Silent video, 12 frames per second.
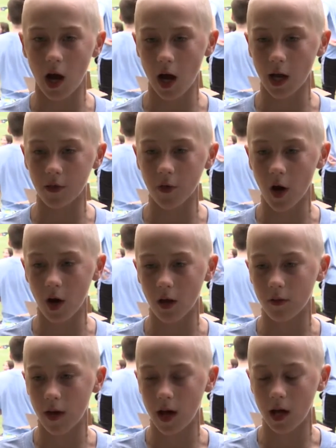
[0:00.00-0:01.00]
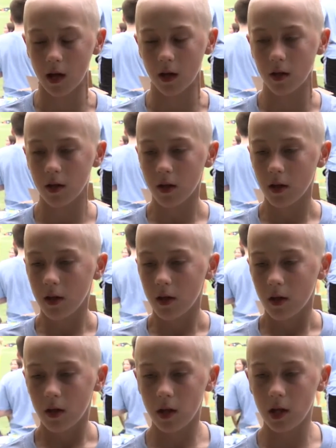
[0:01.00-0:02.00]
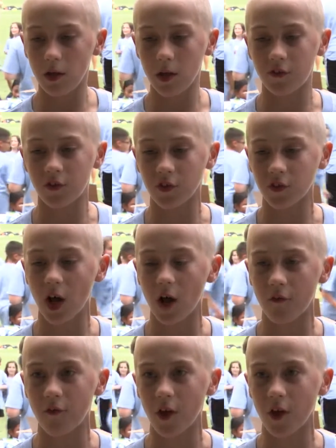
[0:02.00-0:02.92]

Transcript: I thought that it's just not